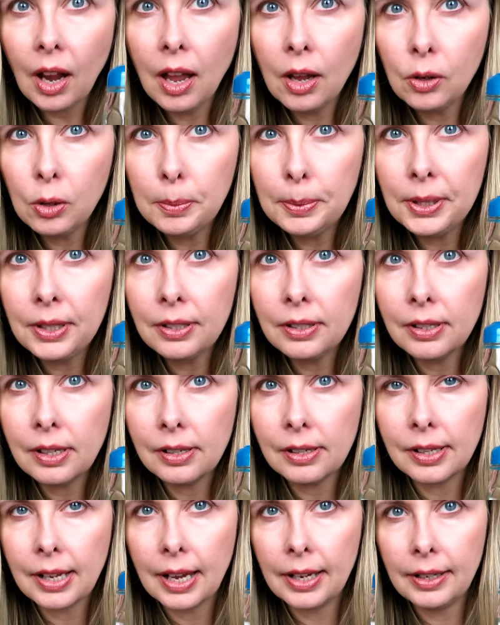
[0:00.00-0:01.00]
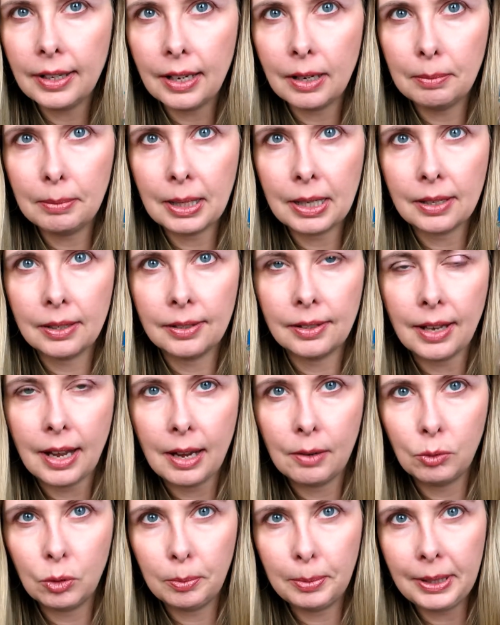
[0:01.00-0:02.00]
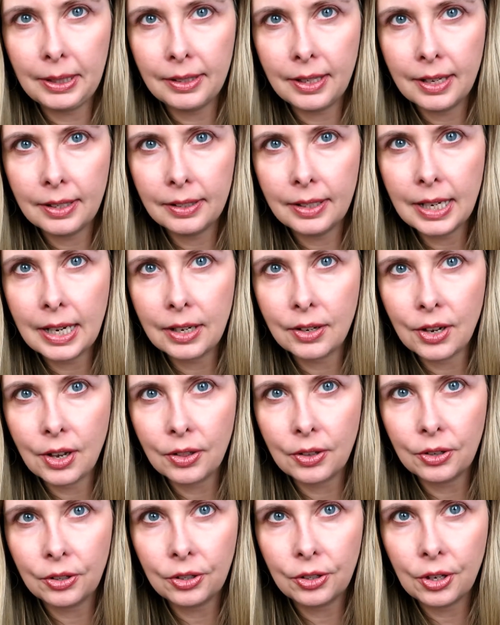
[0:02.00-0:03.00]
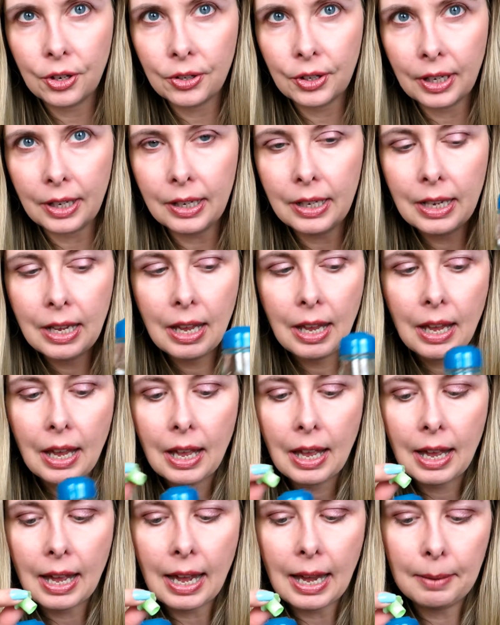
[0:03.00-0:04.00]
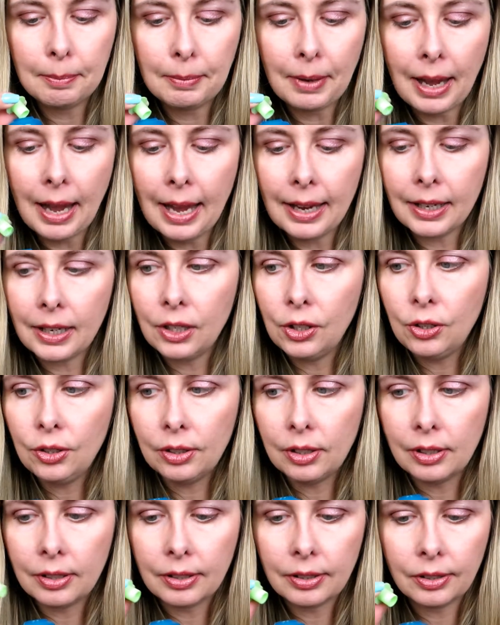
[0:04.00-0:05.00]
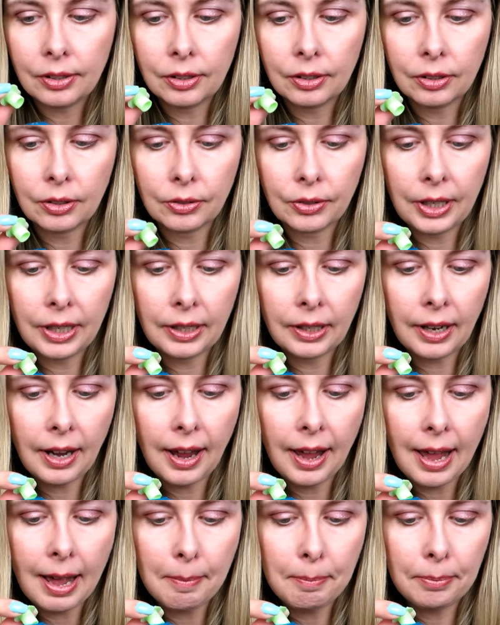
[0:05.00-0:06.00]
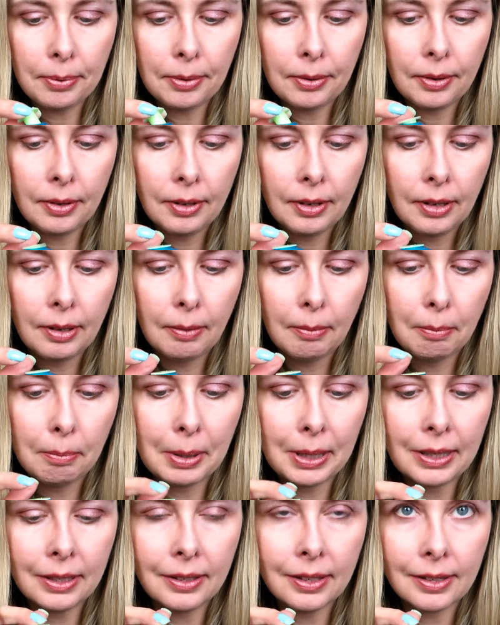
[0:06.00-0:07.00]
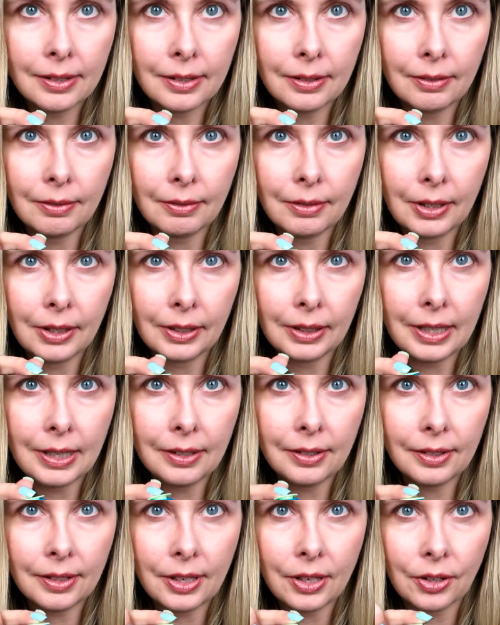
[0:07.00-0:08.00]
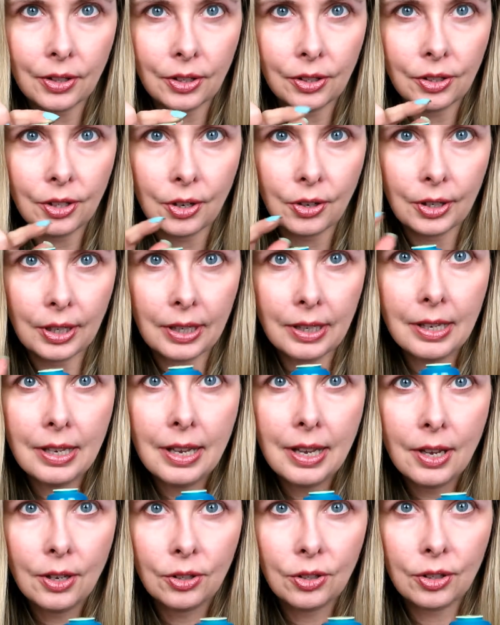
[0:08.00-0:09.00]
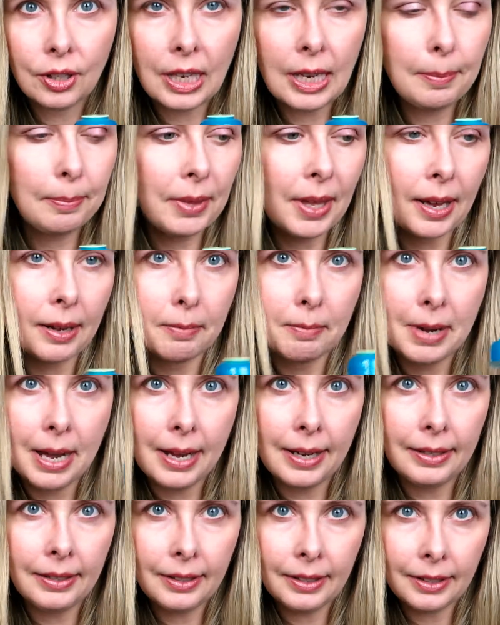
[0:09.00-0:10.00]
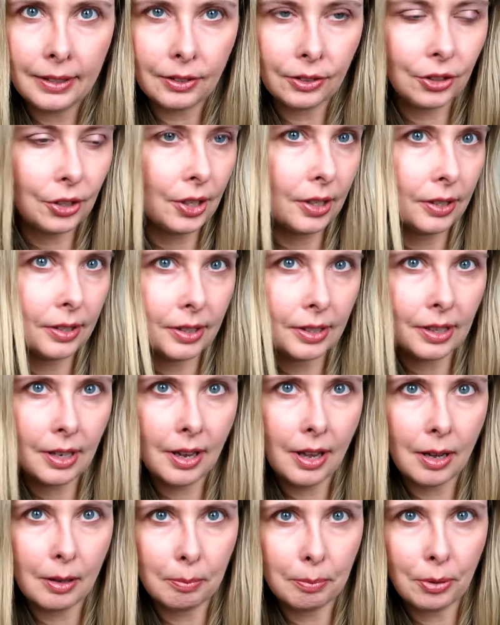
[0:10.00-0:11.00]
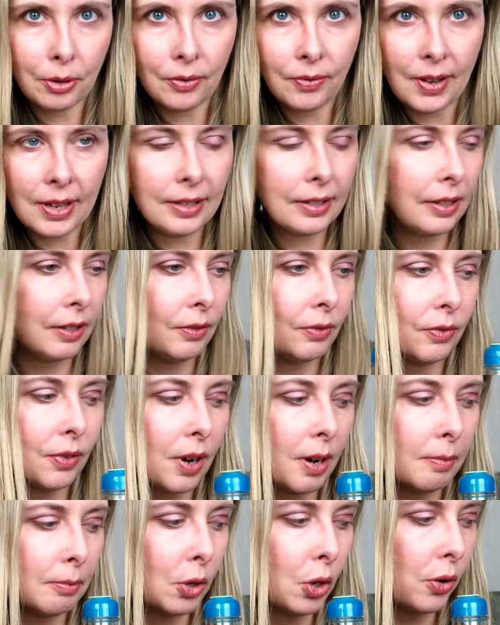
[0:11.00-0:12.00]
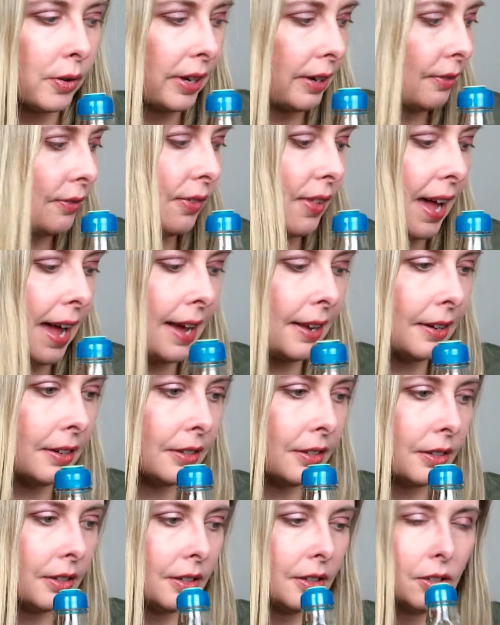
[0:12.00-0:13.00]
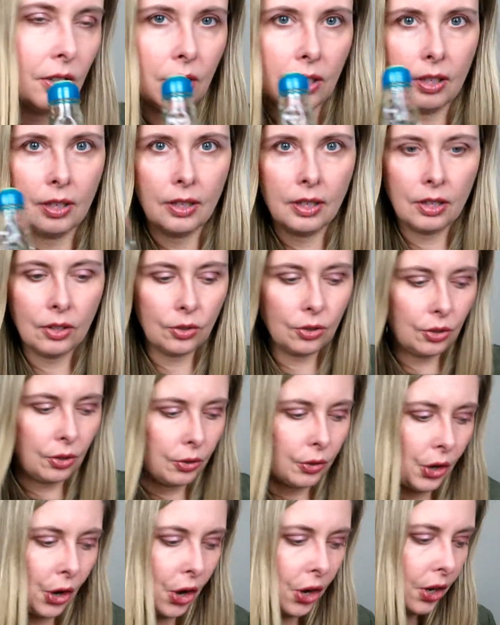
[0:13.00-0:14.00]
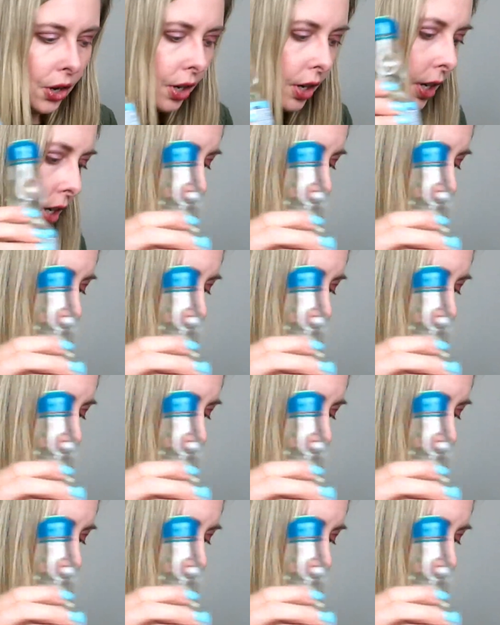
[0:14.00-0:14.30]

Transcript: I will put this aside now because I will be testing another soda. I can use this little green cap, but it doesn't really seal the soda, so keep that in mind. It'll just help prevent it from going flat sooner.